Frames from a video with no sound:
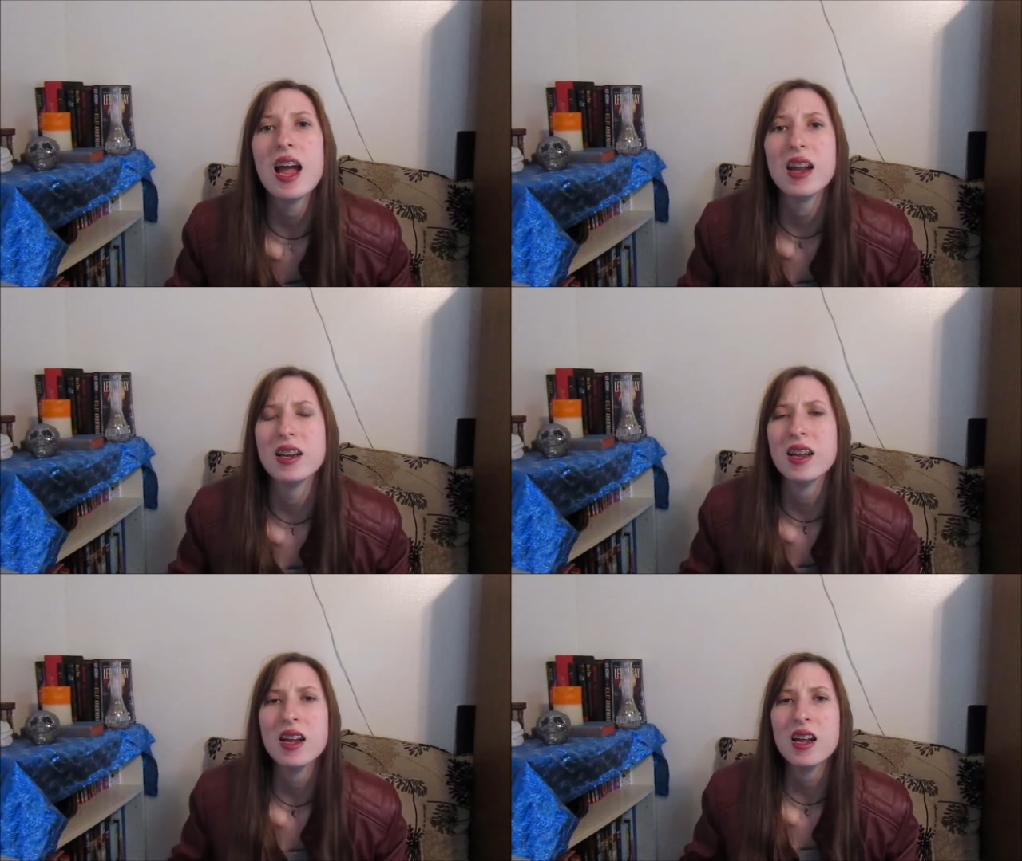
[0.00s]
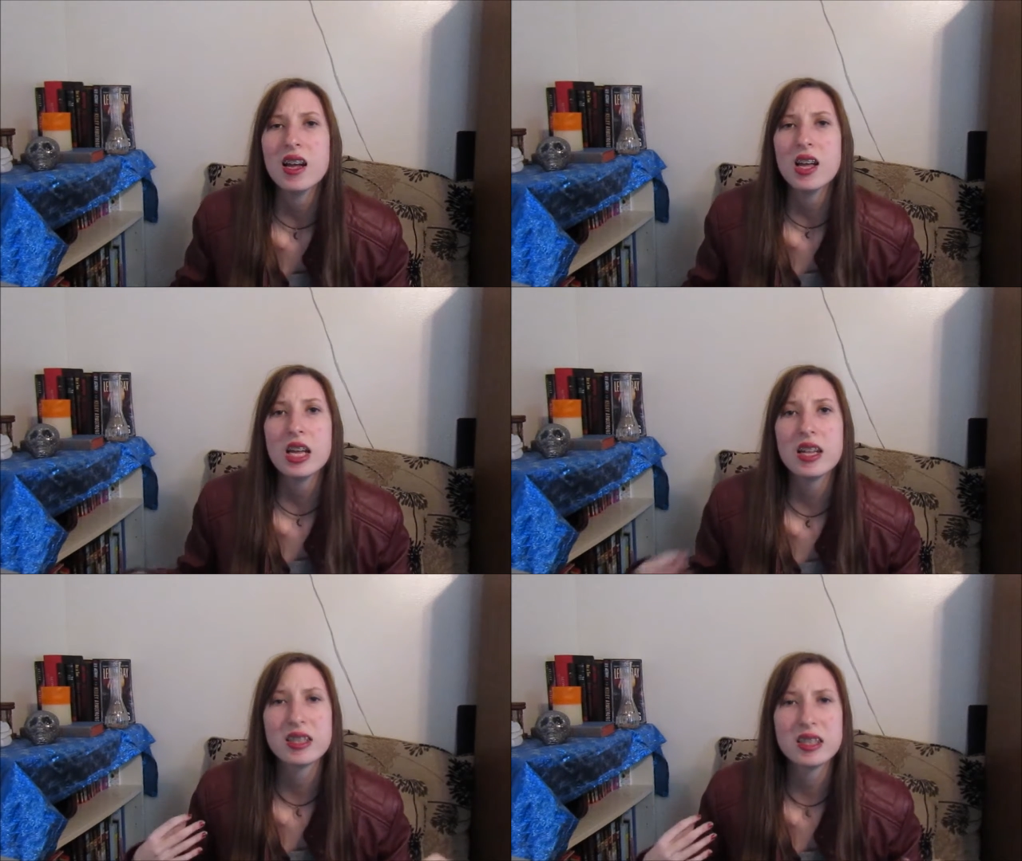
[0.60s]
And
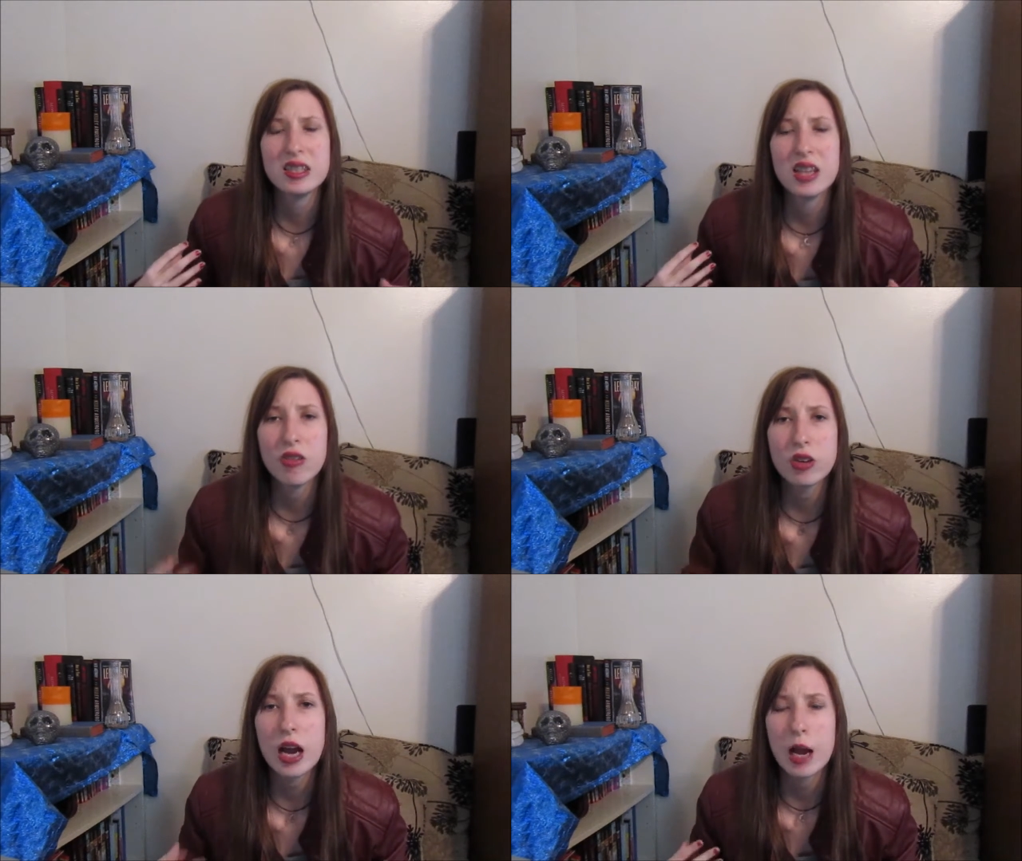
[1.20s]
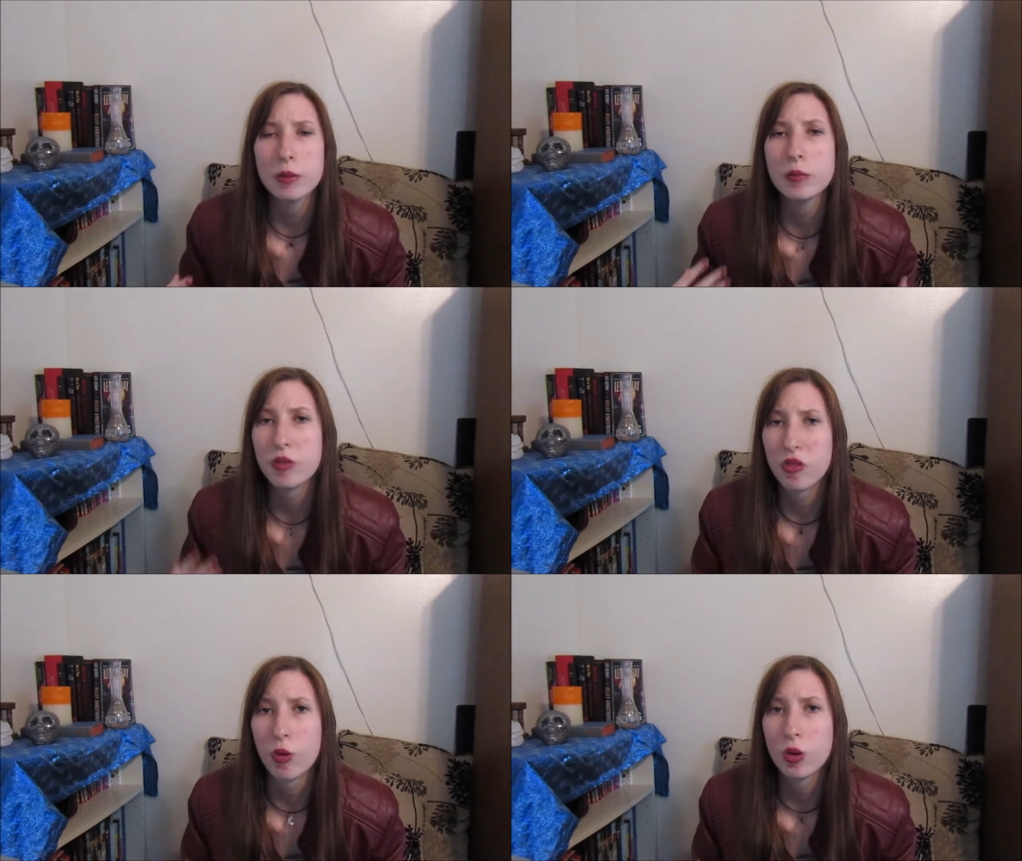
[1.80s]
it never happened
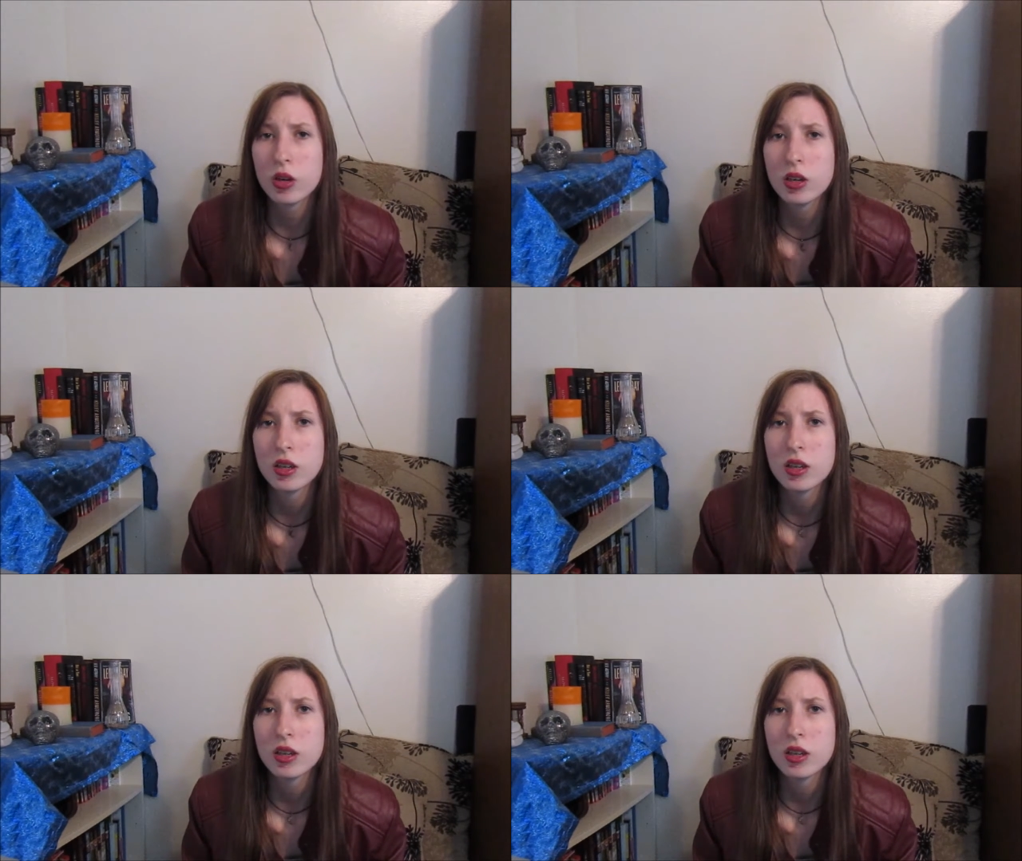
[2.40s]
before